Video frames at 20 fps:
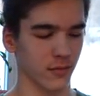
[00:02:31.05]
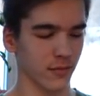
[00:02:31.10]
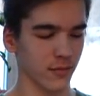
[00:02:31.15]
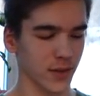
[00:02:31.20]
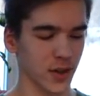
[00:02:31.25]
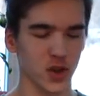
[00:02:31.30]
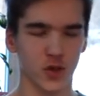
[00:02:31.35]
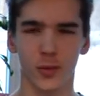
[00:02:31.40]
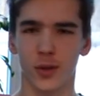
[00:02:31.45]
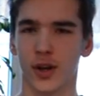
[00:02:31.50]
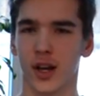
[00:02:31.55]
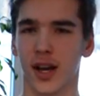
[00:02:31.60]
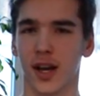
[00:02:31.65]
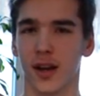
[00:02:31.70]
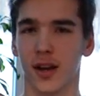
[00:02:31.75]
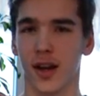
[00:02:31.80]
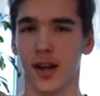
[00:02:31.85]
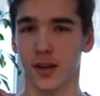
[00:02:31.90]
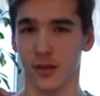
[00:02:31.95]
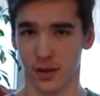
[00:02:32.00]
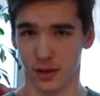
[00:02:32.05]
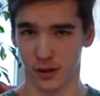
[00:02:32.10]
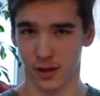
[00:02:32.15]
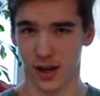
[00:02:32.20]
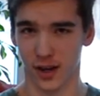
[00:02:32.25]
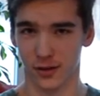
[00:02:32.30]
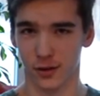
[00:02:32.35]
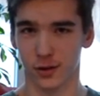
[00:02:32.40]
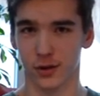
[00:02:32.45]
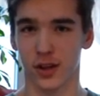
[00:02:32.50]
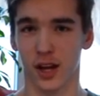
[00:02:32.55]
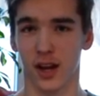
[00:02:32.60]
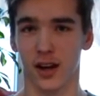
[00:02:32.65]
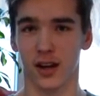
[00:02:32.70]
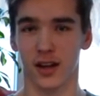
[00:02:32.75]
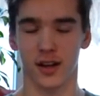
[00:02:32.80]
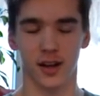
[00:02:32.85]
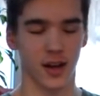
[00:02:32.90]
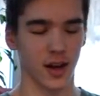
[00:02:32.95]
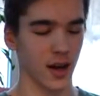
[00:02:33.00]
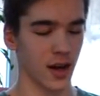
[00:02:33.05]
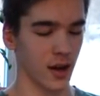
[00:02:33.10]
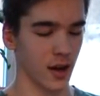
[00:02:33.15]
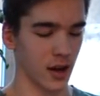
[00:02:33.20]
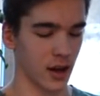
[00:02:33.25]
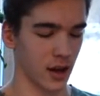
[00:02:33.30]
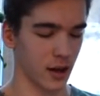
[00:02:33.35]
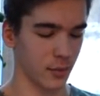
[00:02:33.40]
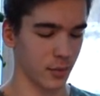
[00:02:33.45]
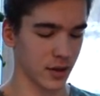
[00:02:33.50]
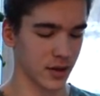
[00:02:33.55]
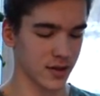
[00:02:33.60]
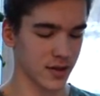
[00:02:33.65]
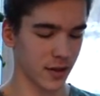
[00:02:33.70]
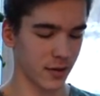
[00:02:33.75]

much more entertaining because